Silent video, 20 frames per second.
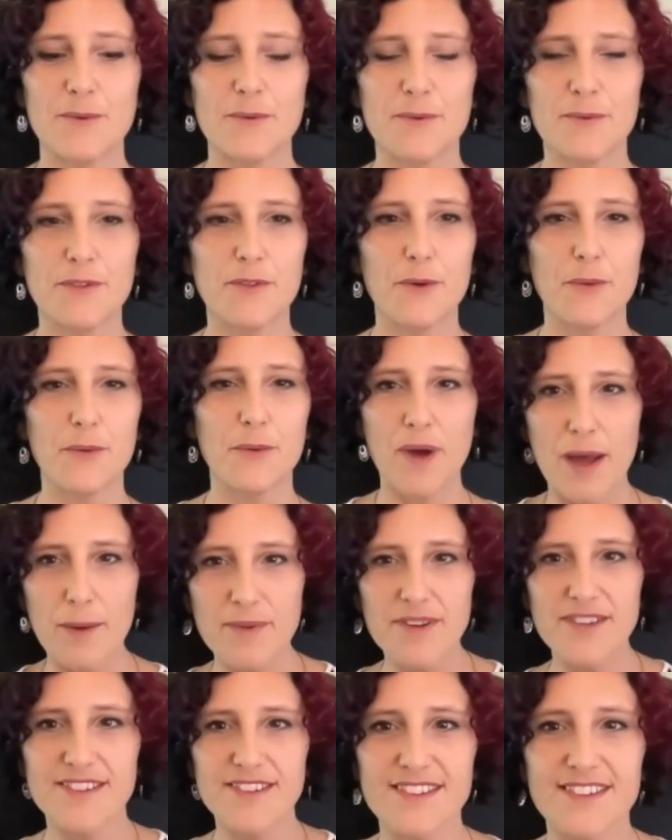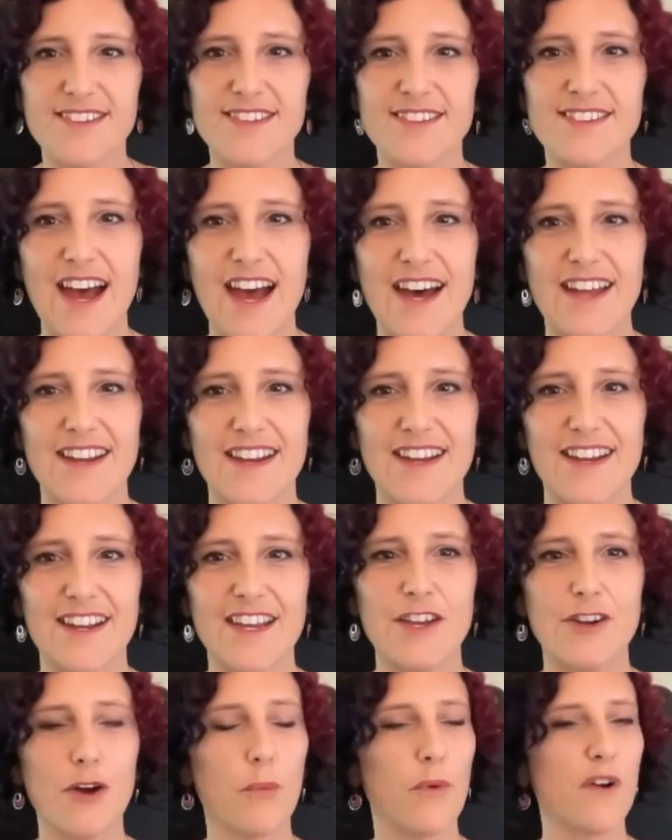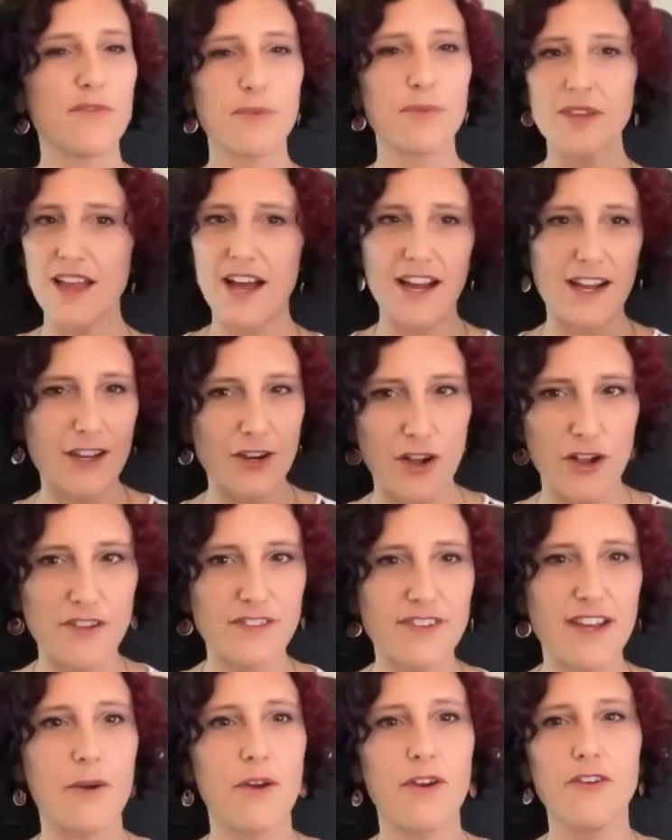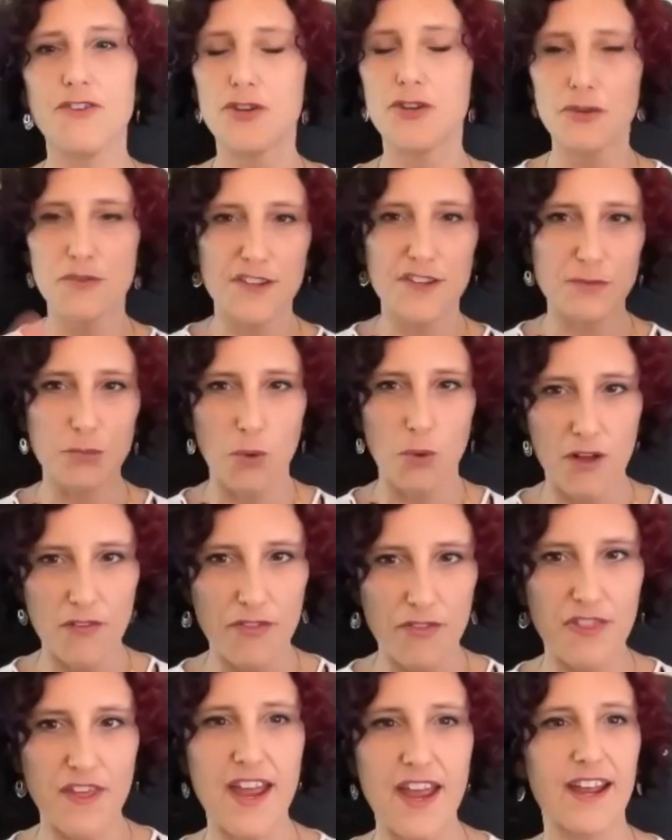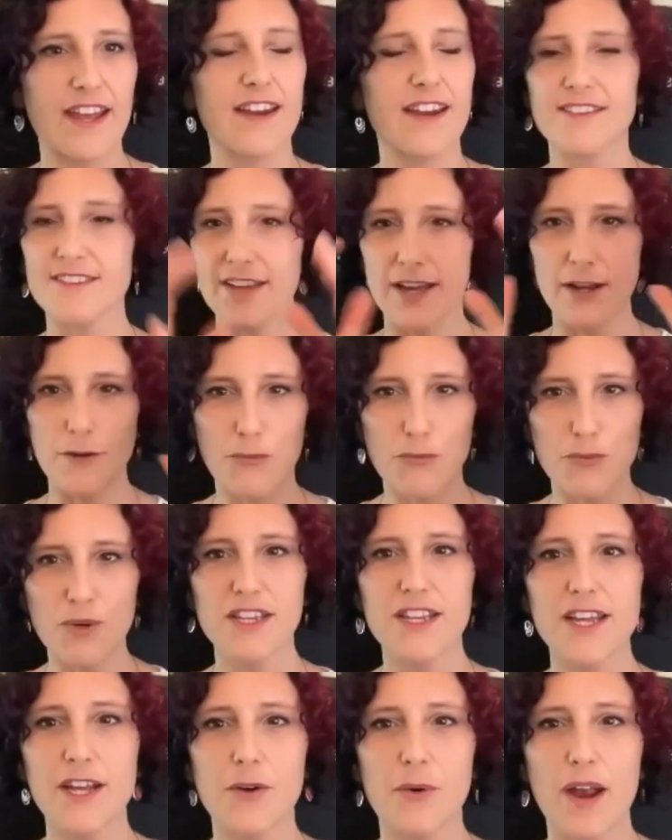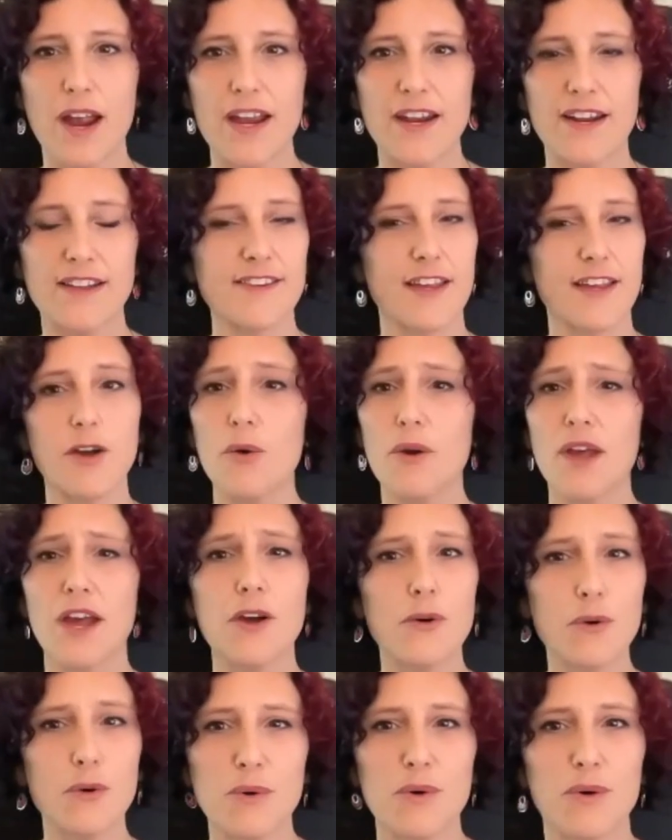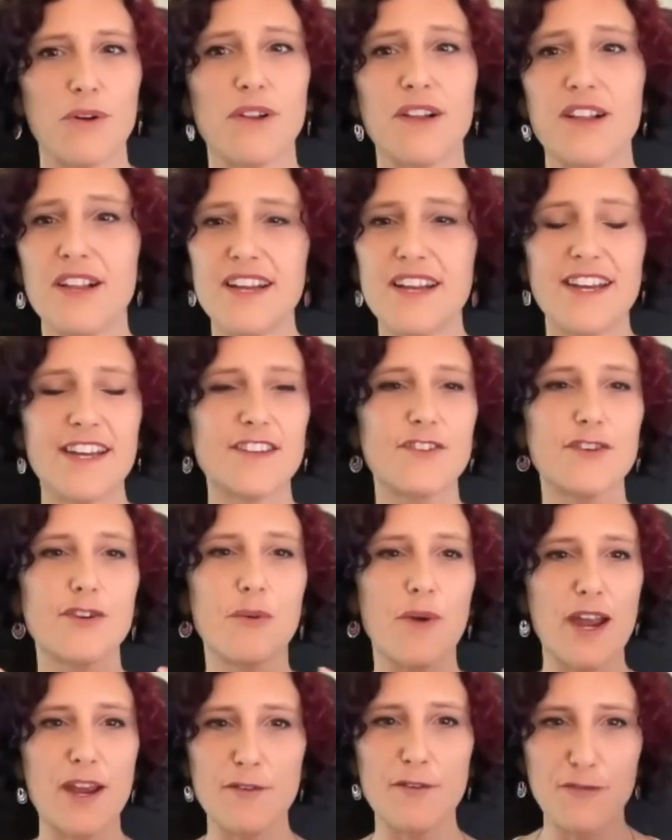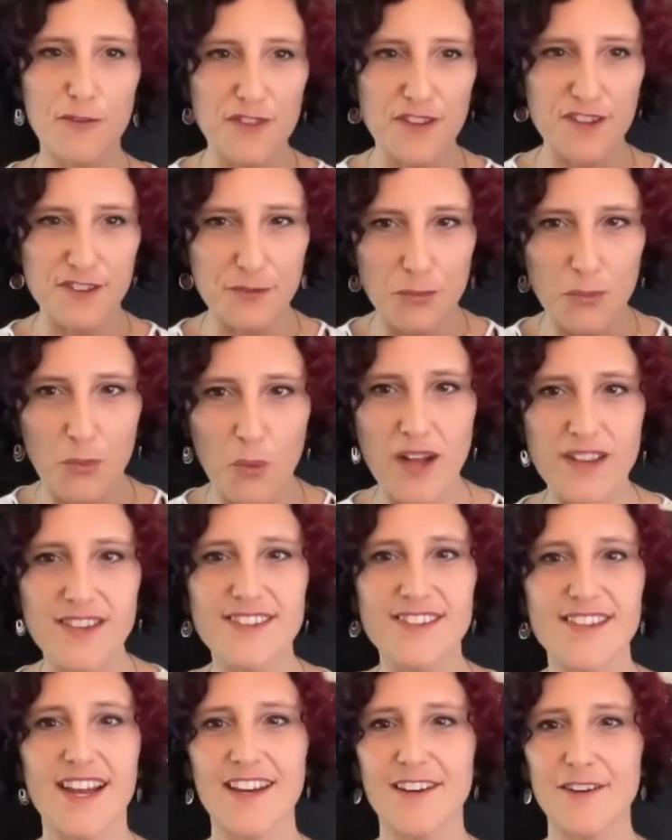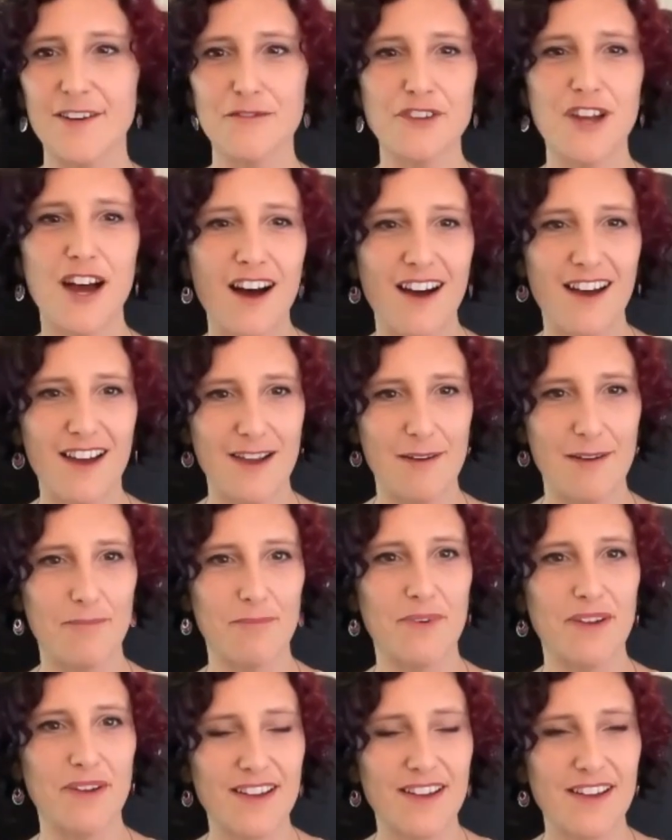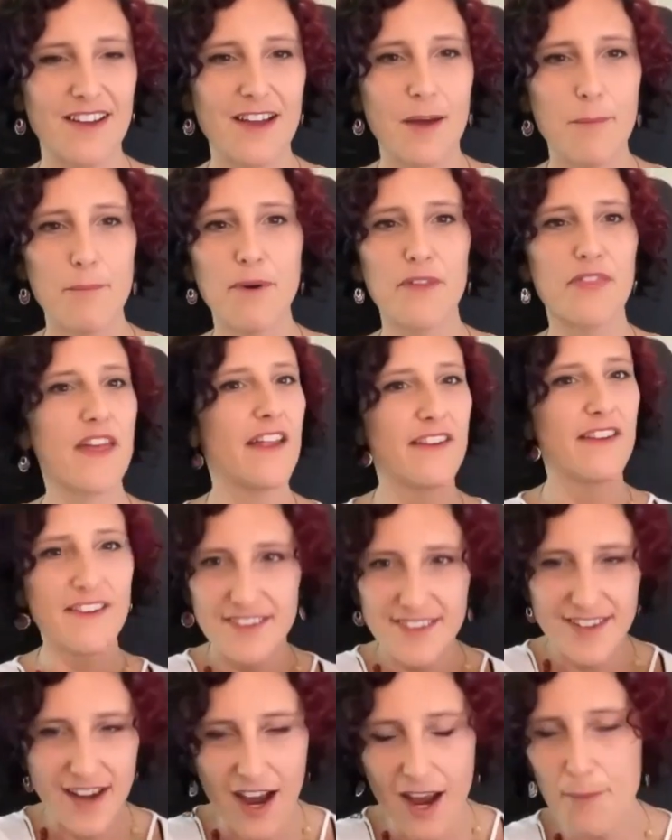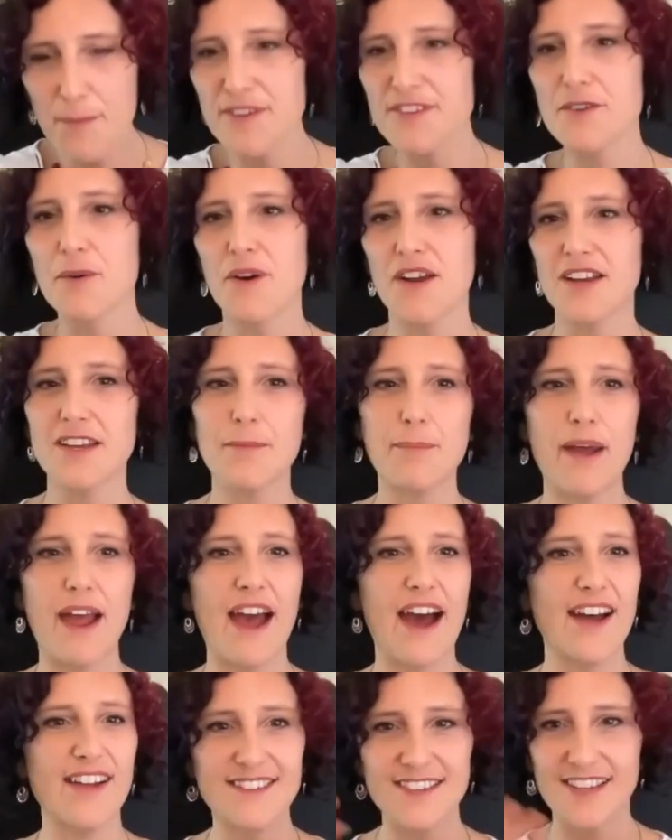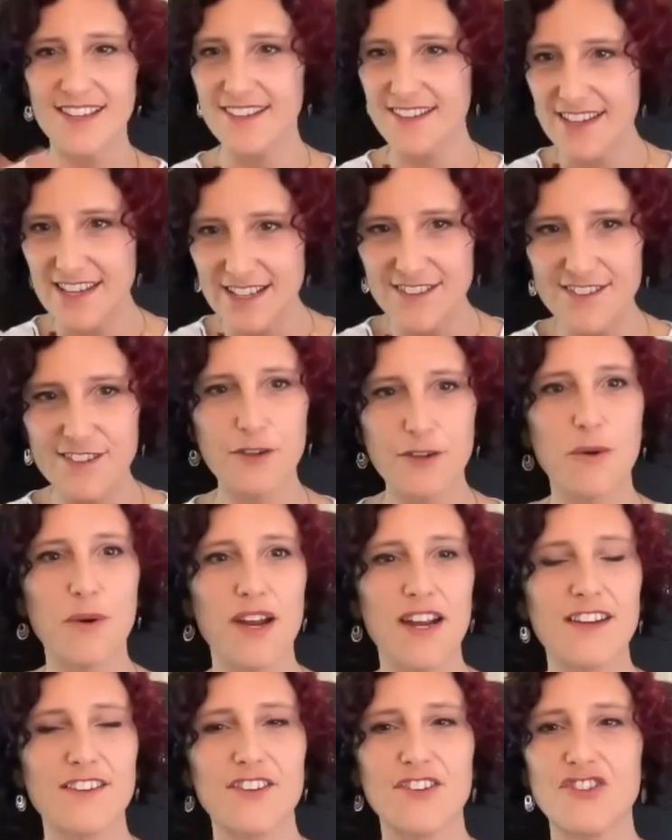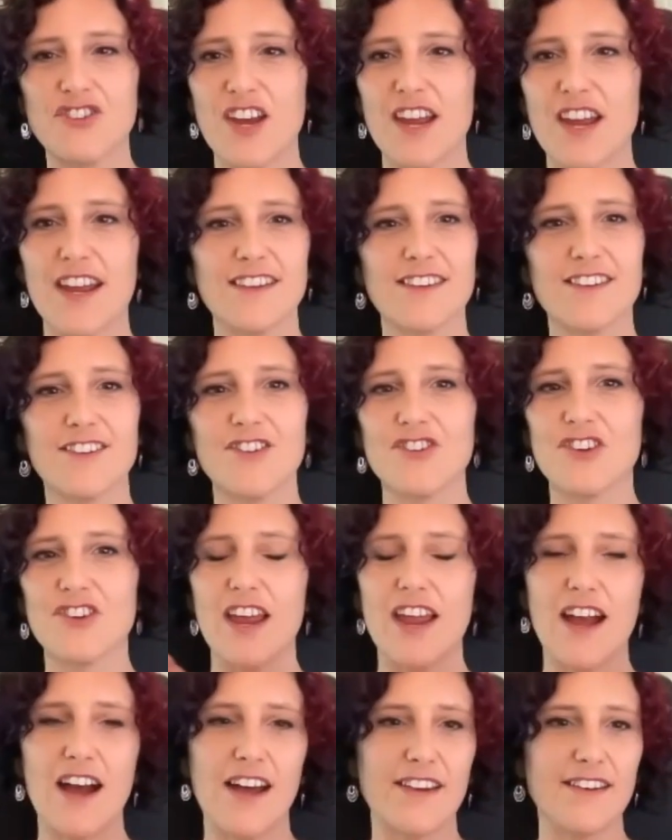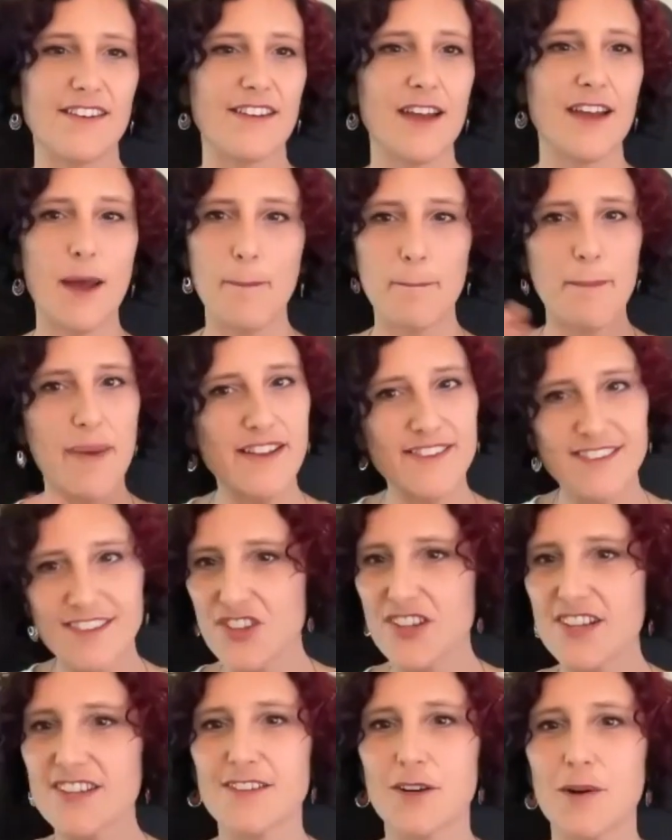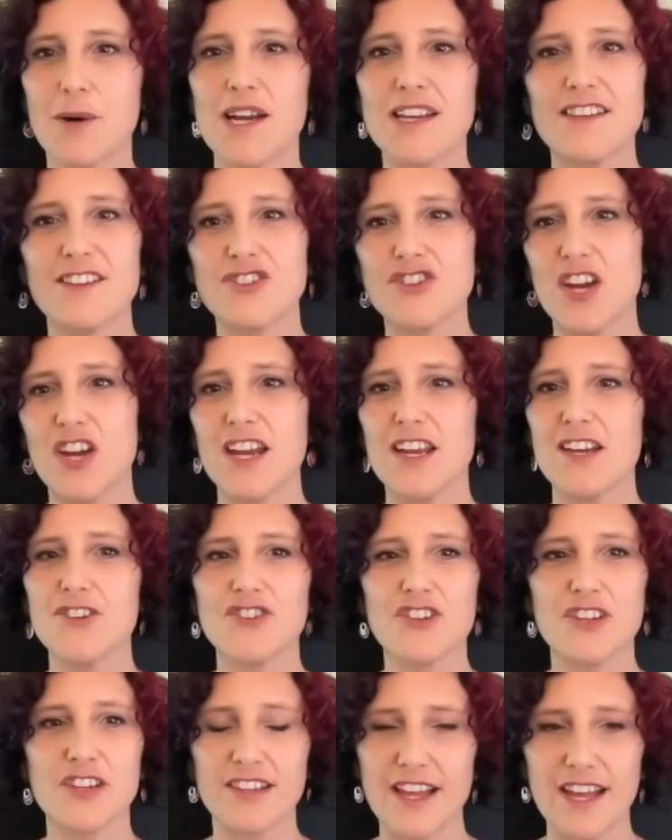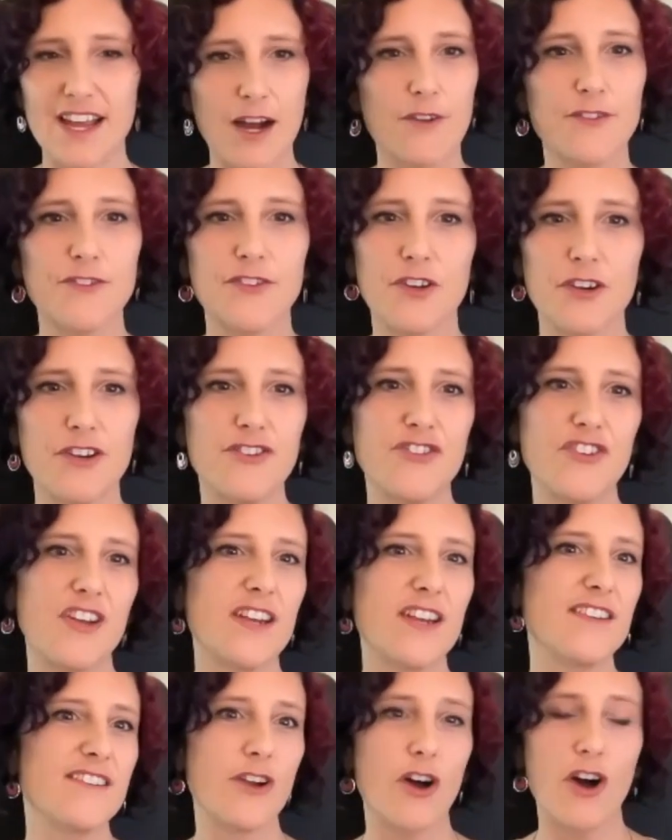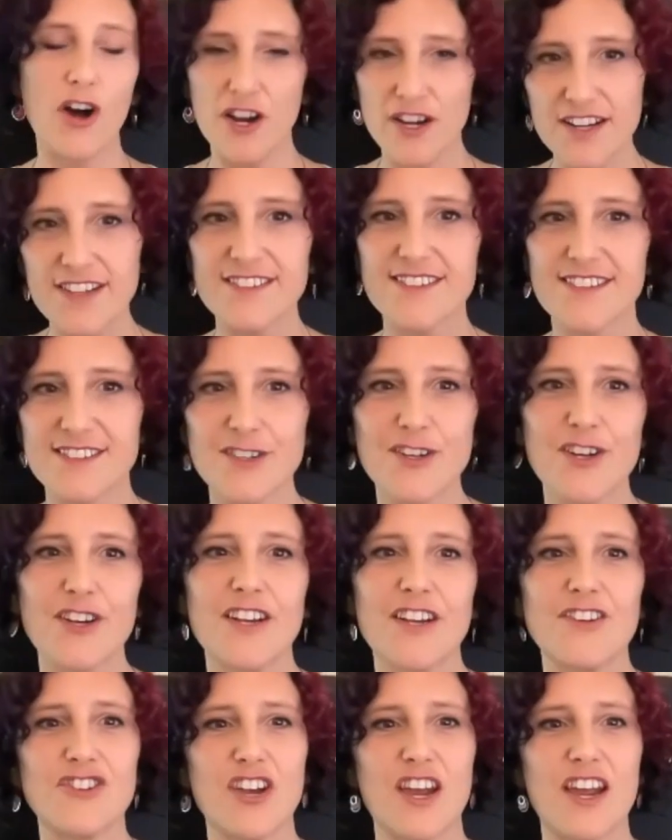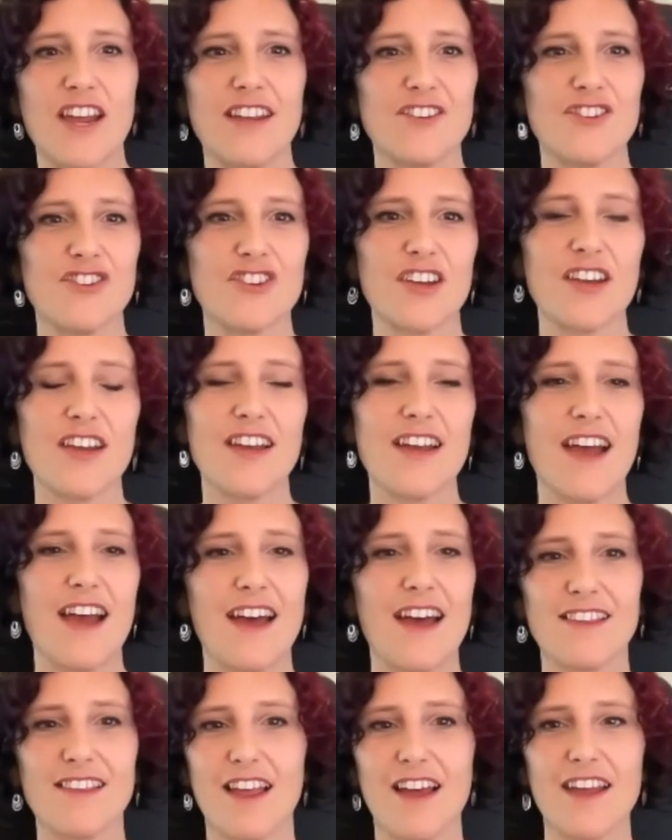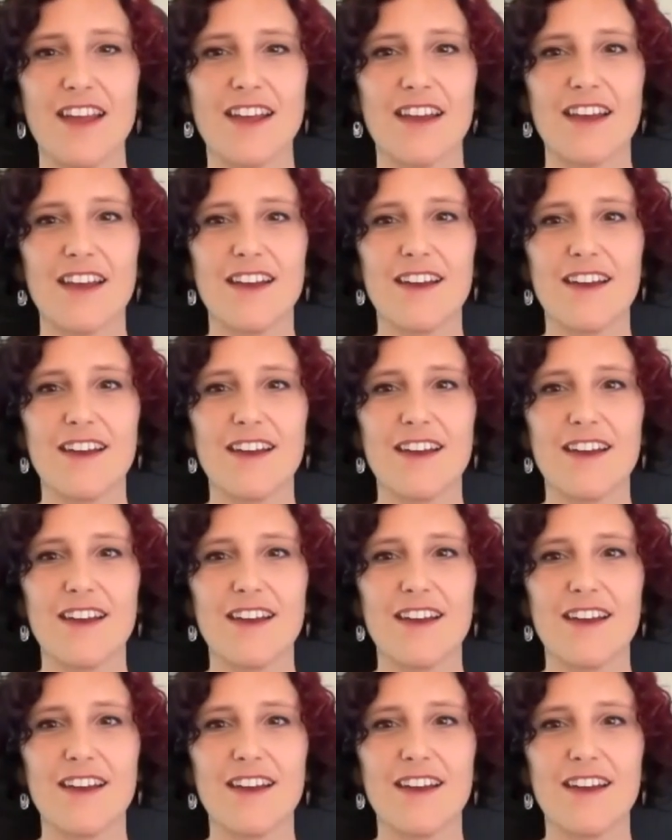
the web isn't static you know once we lock it all down and do this one thing and it's like really great it's like okay cool it's great for this one second of time but then time is going to pass and needs are going to change and messaging is going to change and layouts are going to change and audiences are going to change and like